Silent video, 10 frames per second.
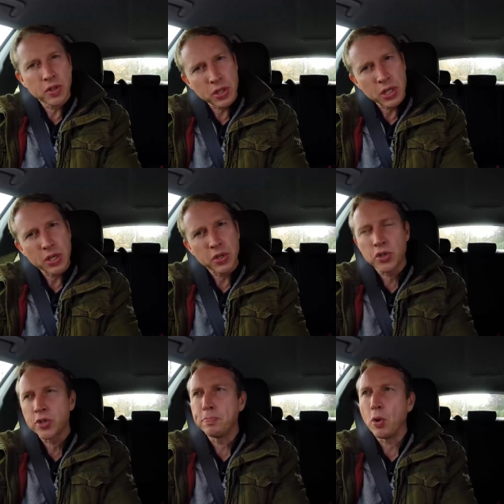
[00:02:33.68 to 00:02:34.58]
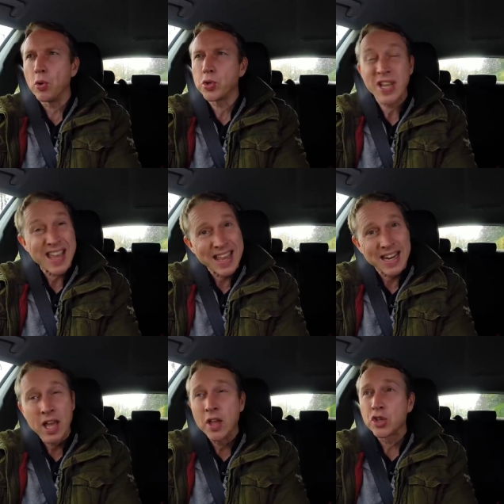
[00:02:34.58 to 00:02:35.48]
that the sport
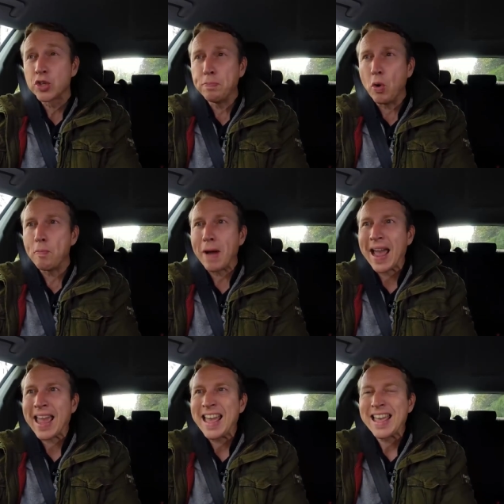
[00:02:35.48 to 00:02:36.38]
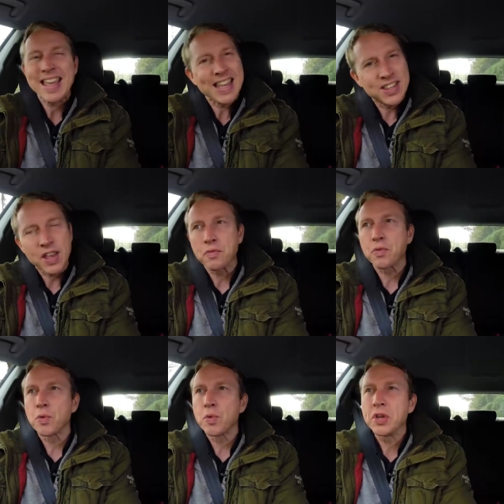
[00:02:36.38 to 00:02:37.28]
in Sportback is there
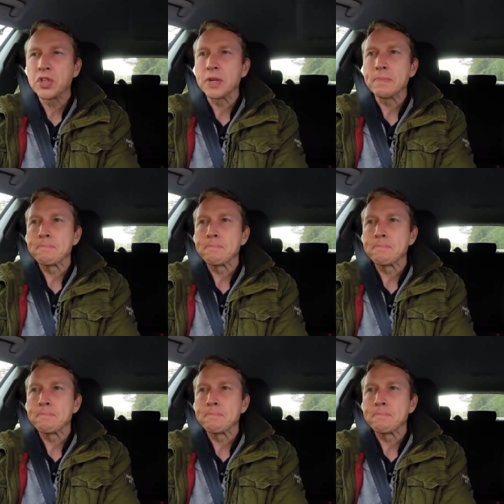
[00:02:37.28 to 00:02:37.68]
for a reason.